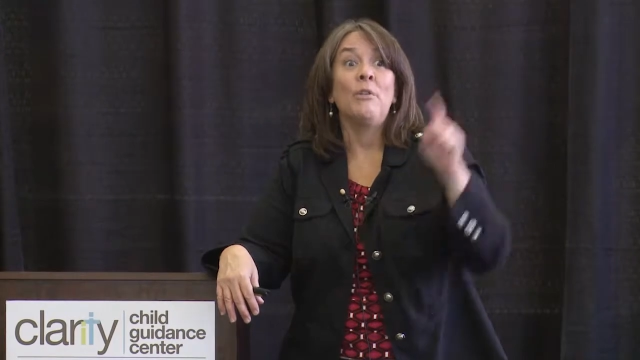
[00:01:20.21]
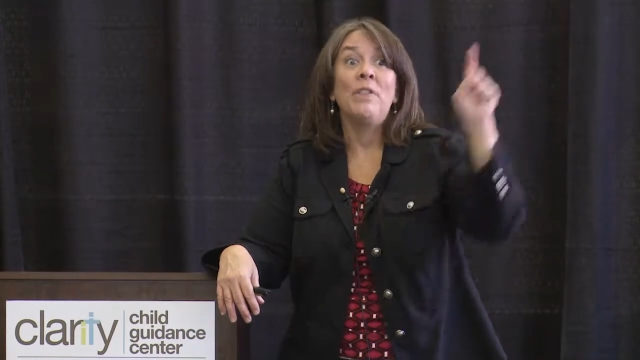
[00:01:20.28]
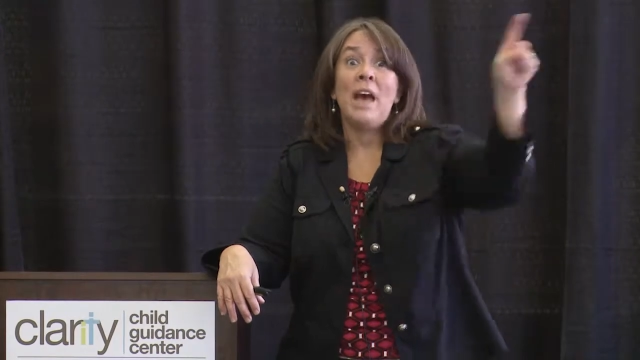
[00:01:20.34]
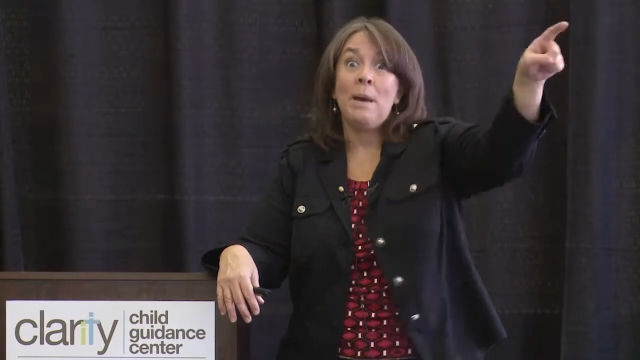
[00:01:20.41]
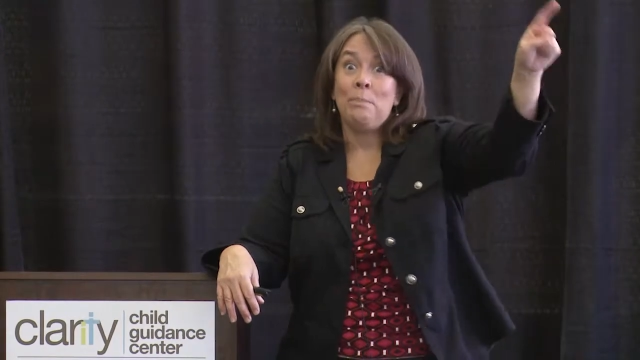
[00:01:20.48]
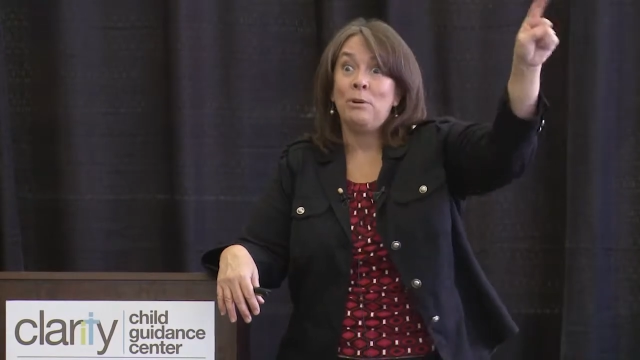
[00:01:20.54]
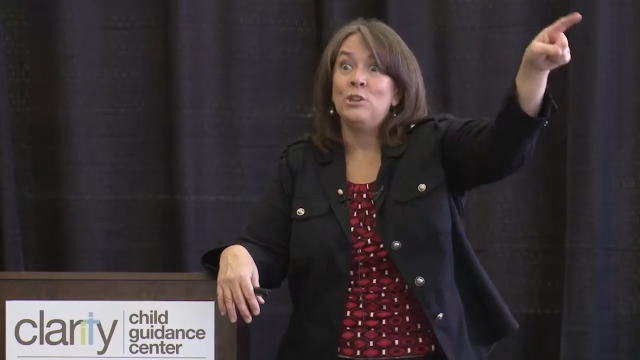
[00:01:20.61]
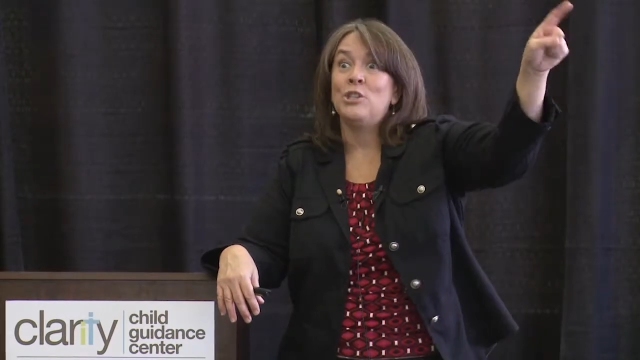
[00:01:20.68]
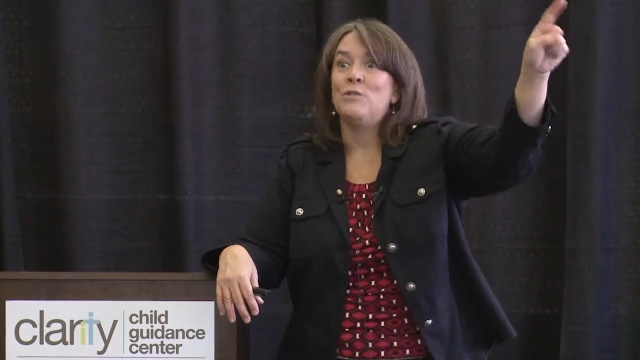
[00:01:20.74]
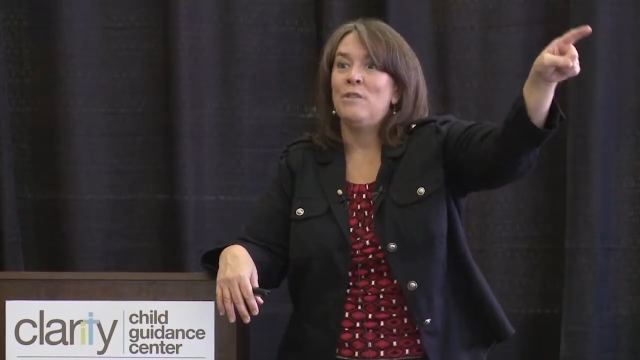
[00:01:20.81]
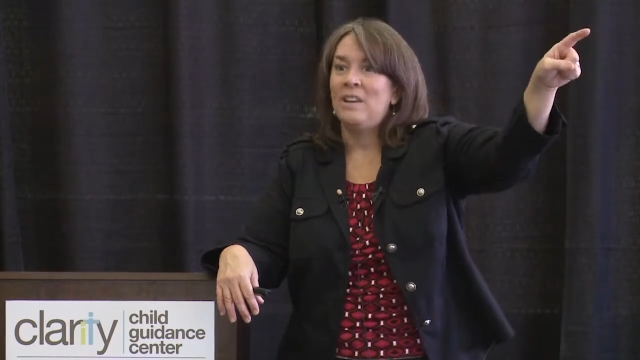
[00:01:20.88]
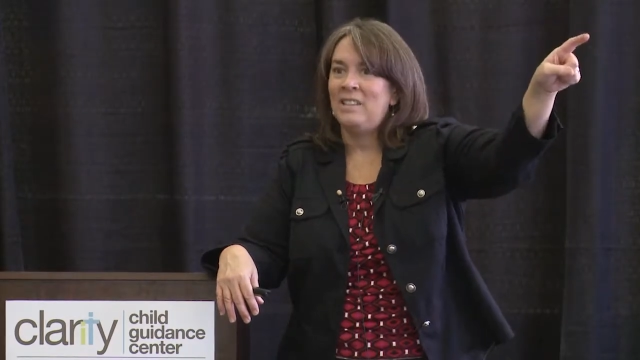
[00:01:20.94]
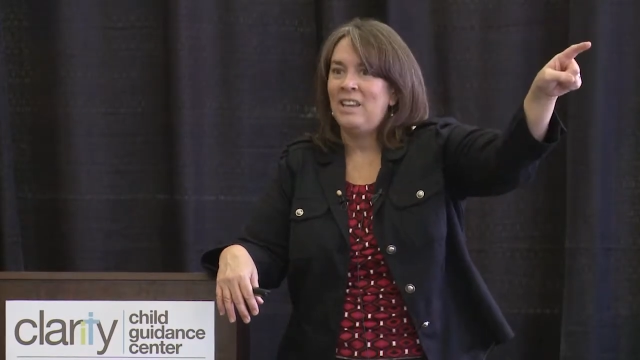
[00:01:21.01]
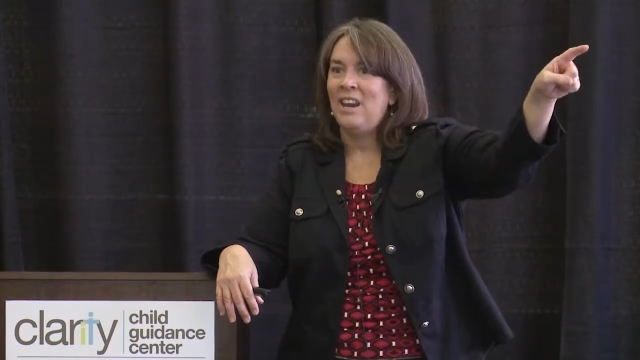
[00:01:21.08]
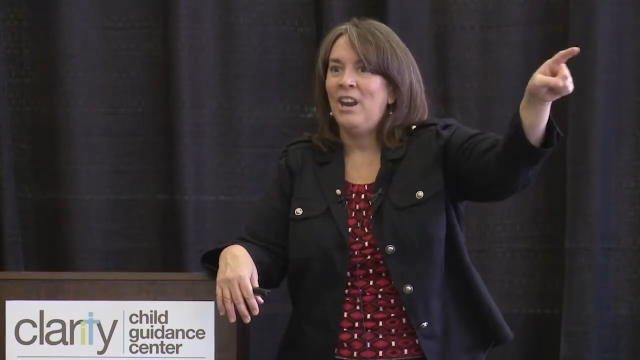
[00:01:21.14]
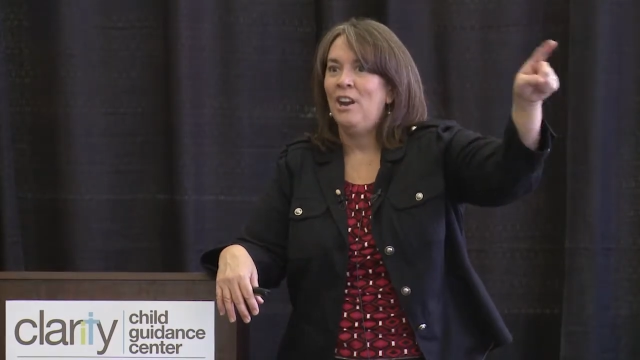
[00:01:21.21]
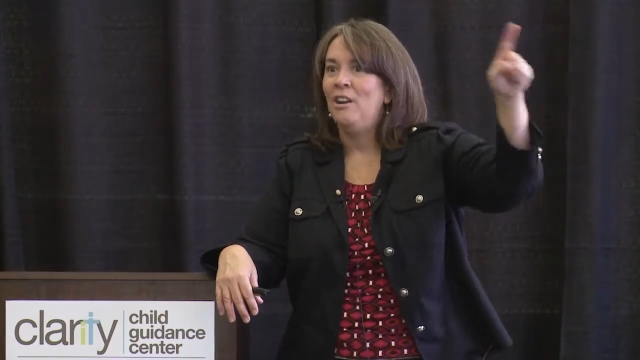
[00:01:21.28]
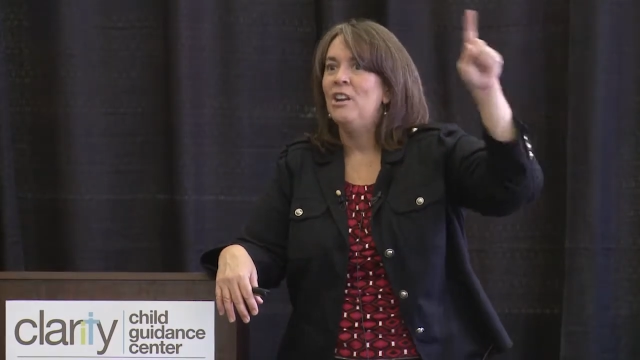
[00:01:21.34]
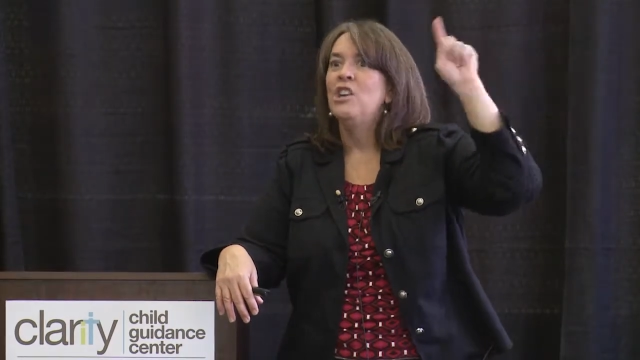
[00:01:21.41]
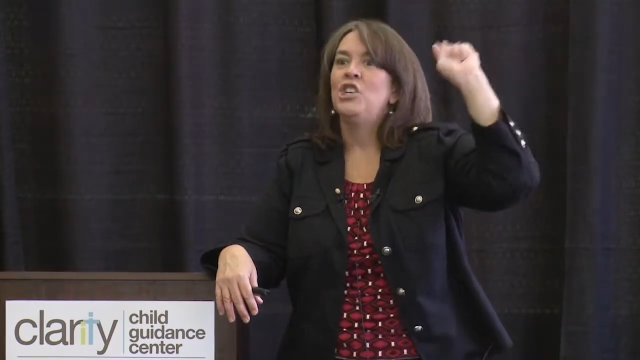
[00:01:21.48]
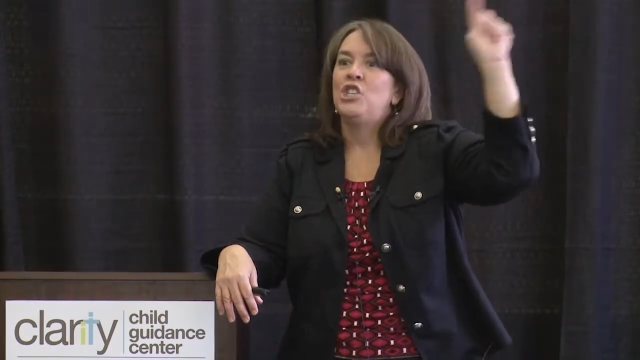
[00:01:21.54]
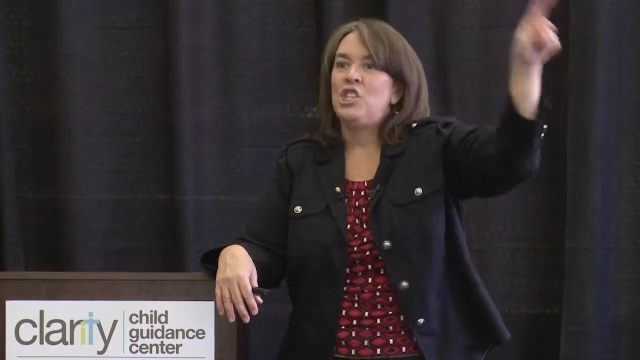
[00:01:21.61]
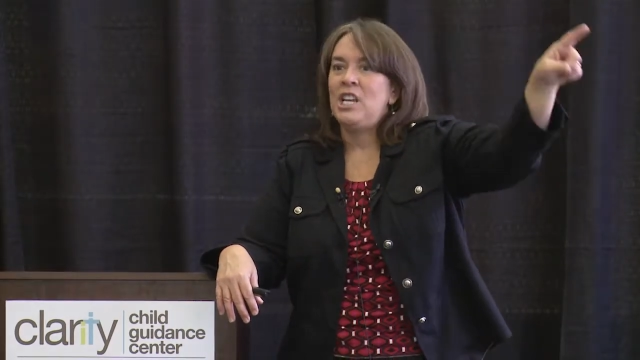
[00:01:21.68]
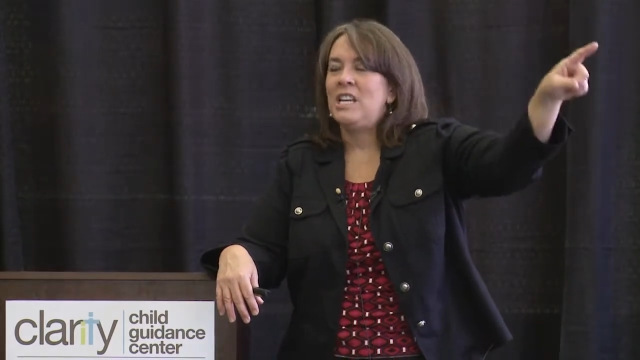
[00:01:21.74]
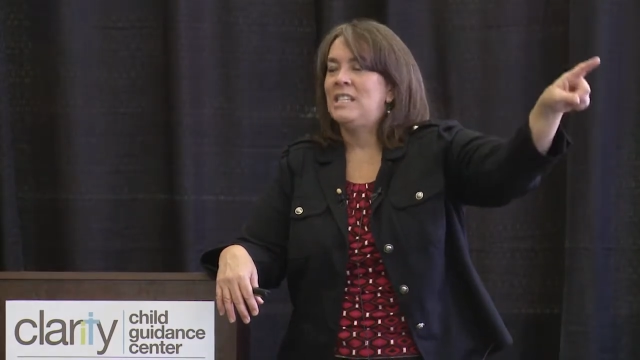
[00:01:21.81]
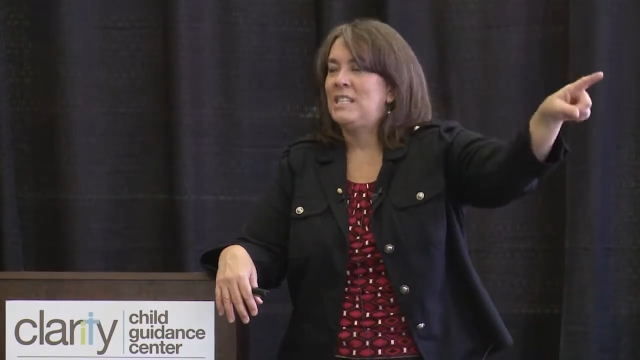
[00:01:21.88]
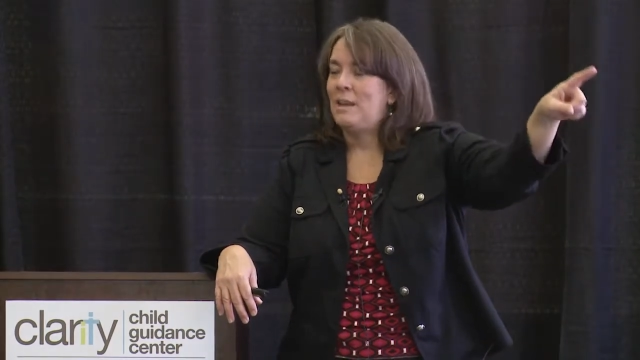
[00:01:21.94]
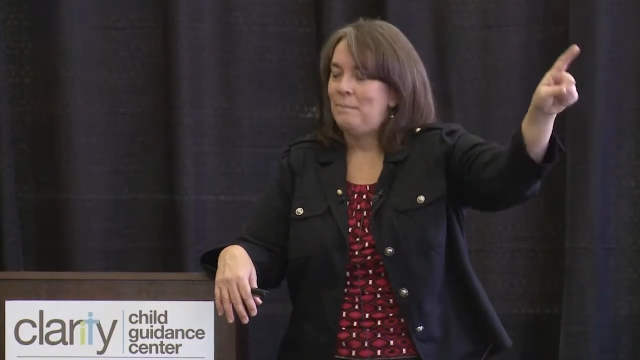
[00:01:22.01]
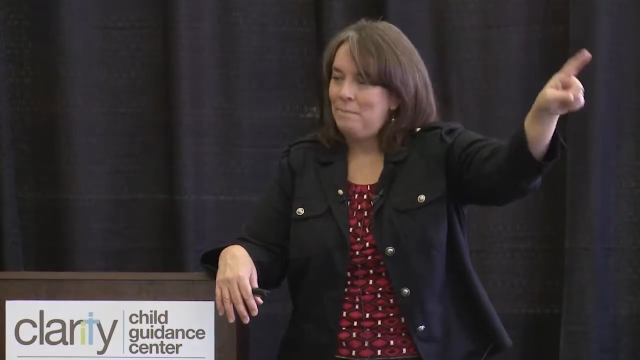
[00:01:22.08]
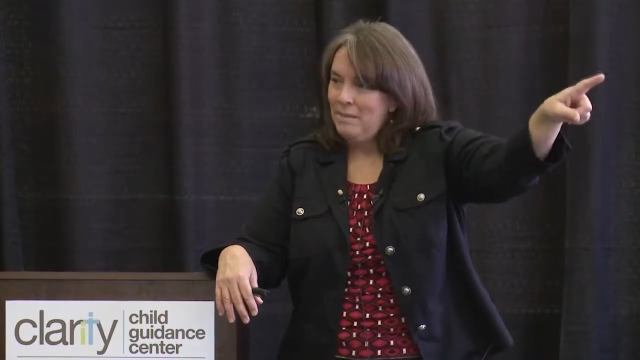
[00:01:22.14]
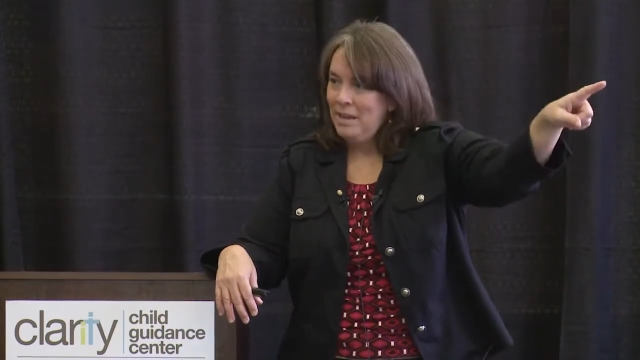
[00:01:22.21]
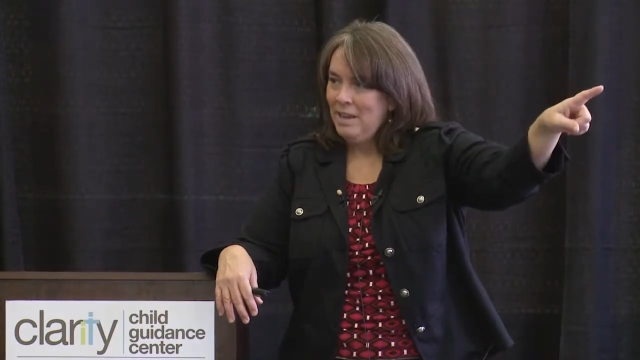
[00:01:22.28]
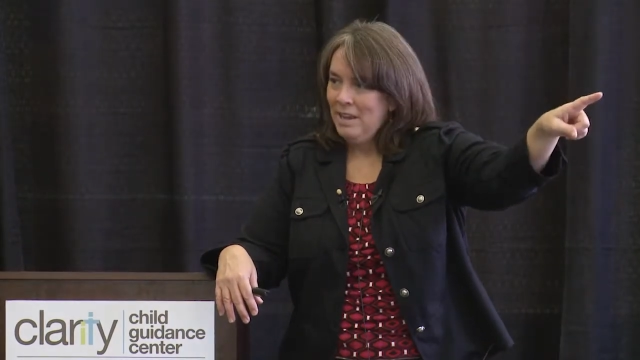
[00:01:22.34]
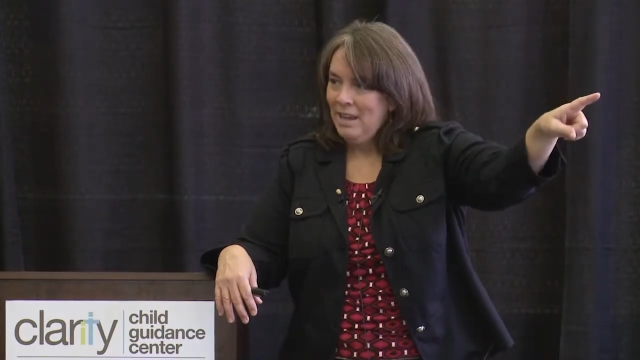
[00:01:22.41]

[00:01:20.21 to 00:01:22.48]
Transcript: that person right there, she is a,